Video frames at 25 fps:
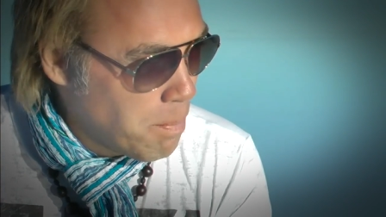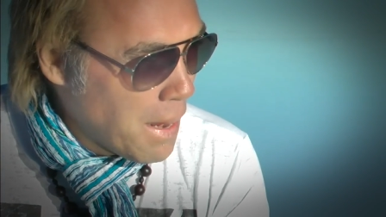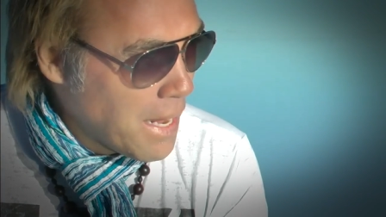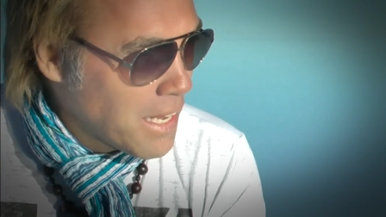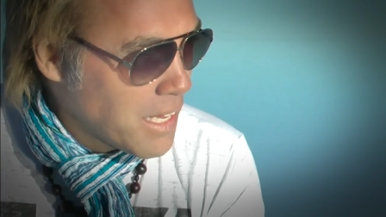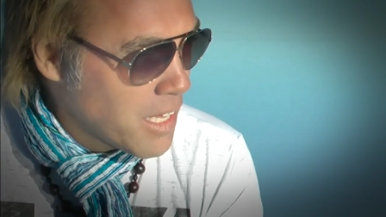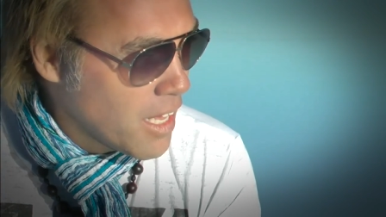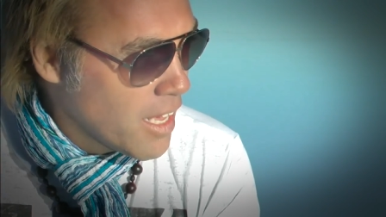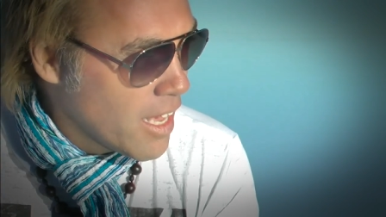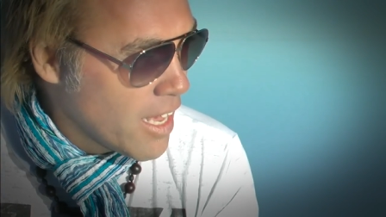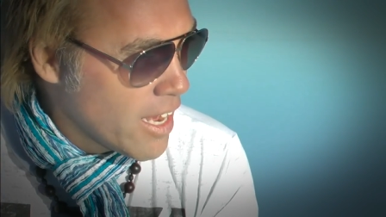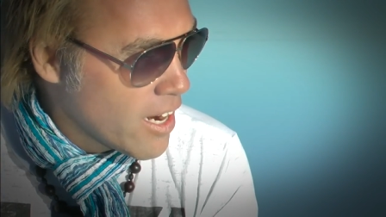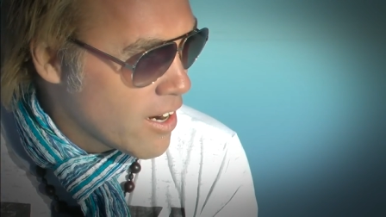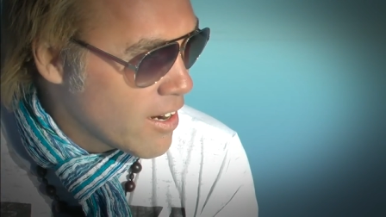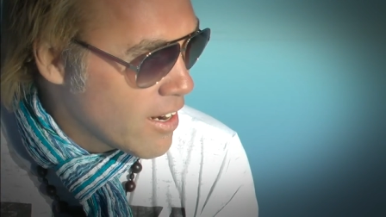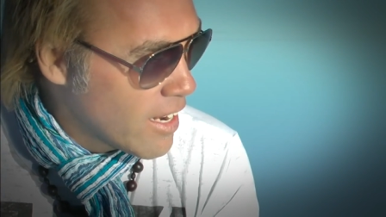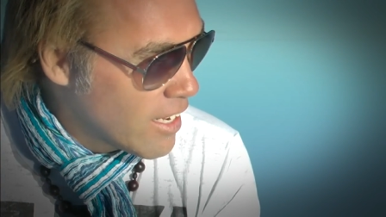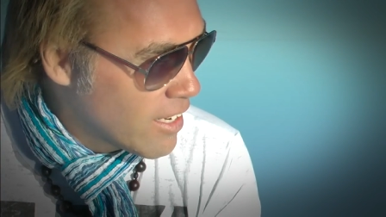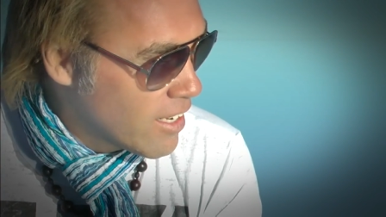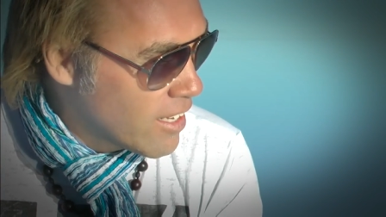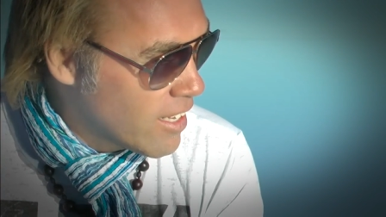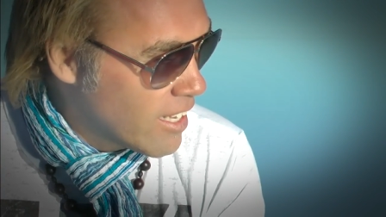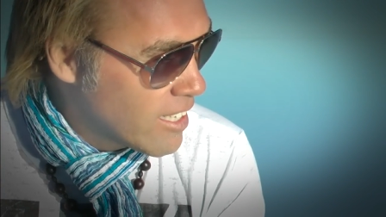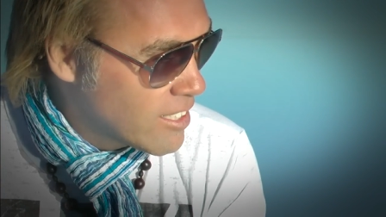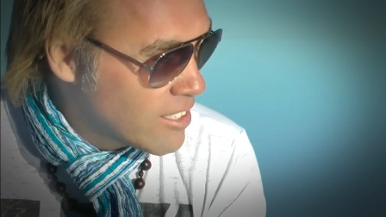biking here
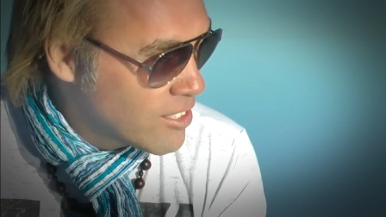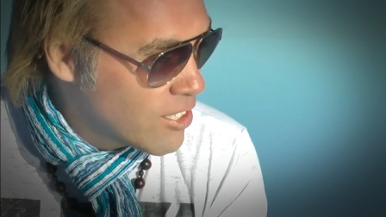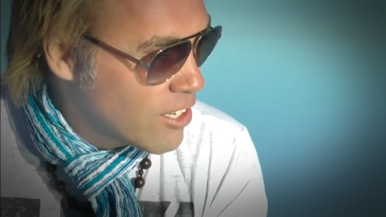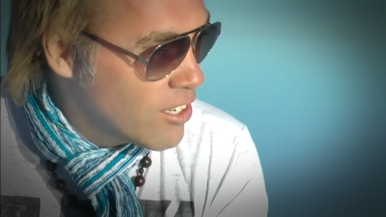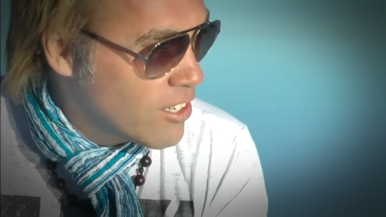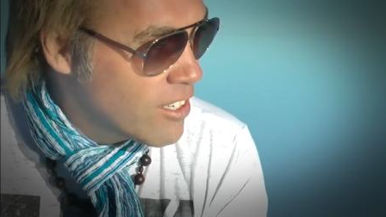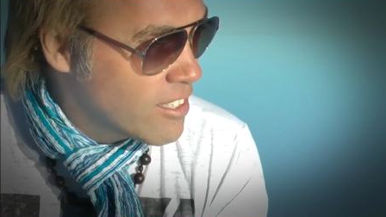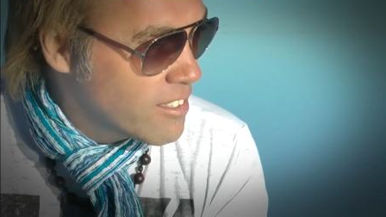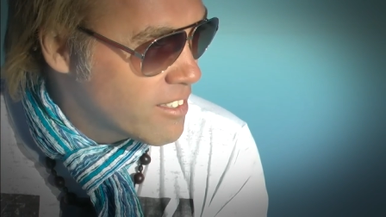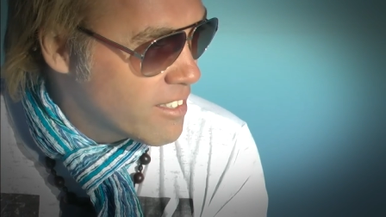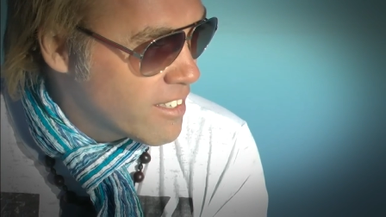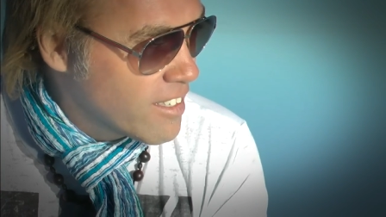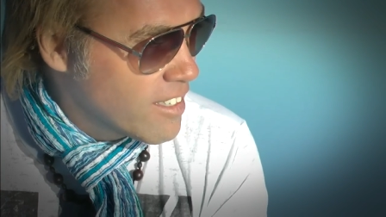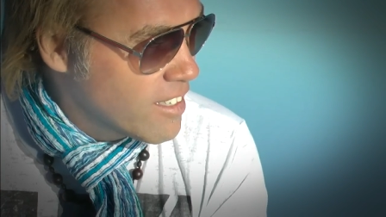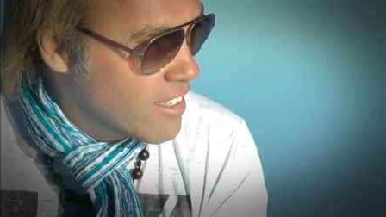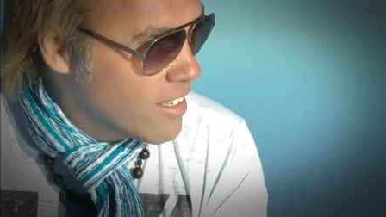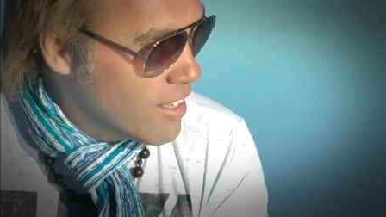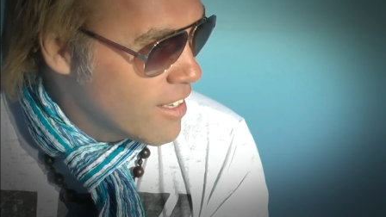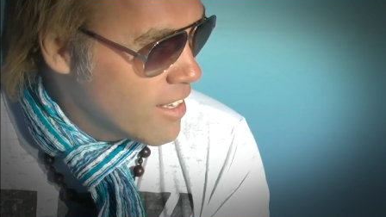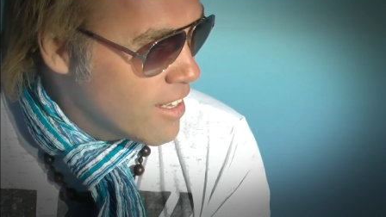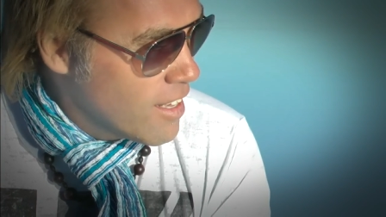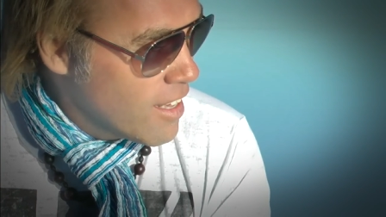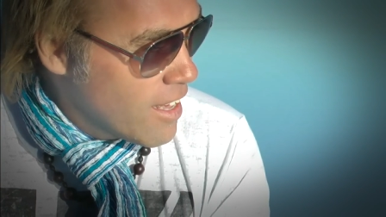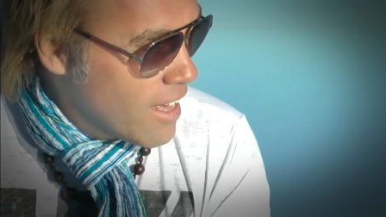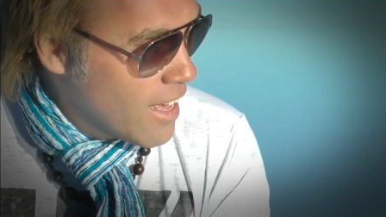in eternity.
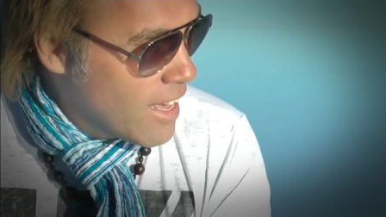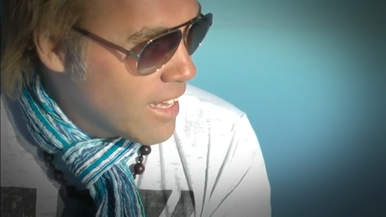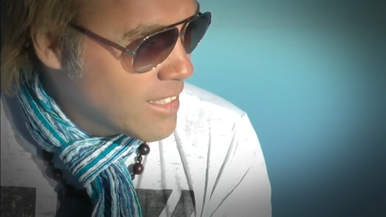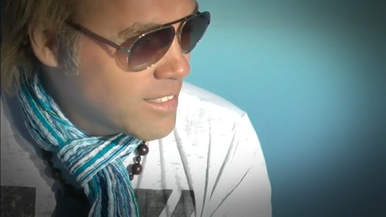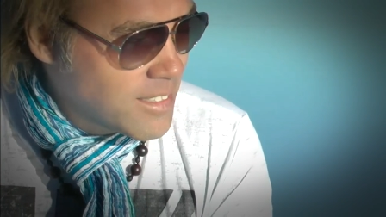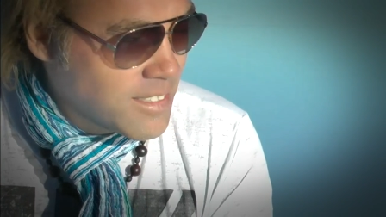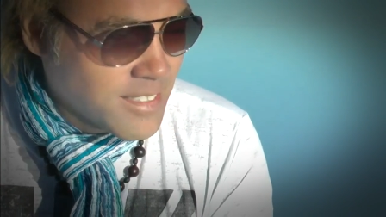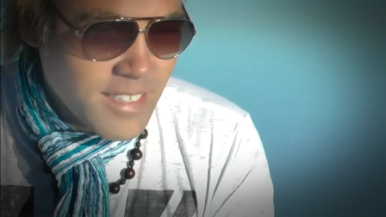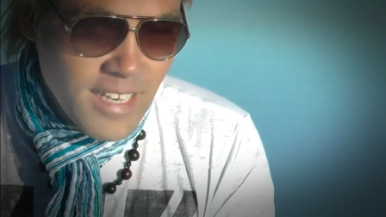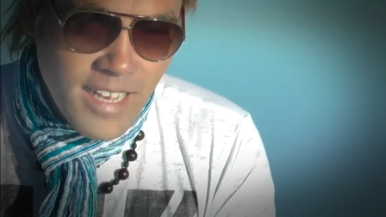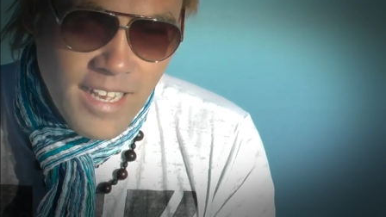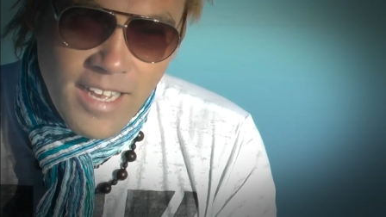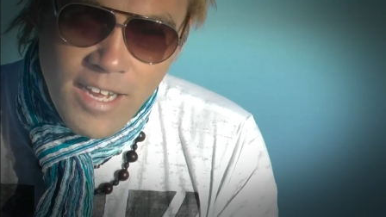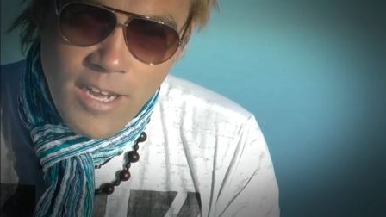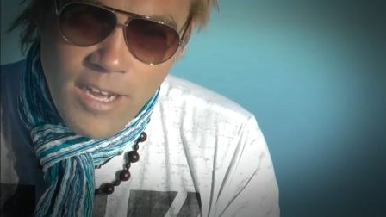It's